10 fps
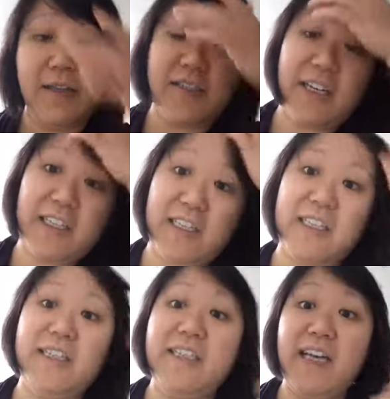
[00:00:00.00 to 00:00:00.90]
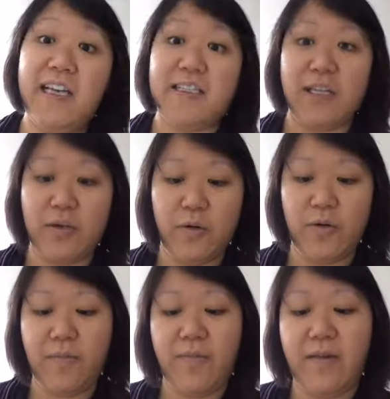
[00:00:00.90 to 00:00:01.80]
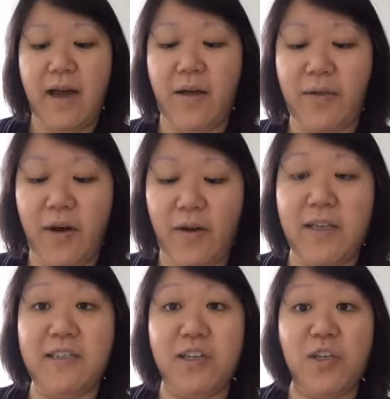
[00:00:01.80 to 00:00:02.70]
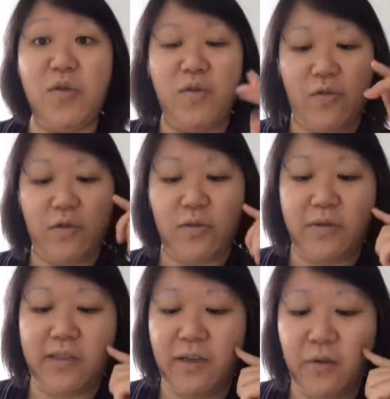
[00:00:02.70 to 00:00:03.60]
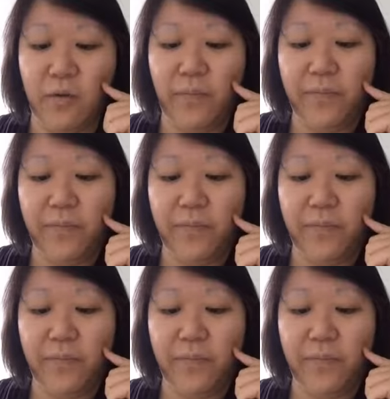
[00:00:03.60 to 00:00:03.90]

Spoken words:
The second signal out there is the universal signal.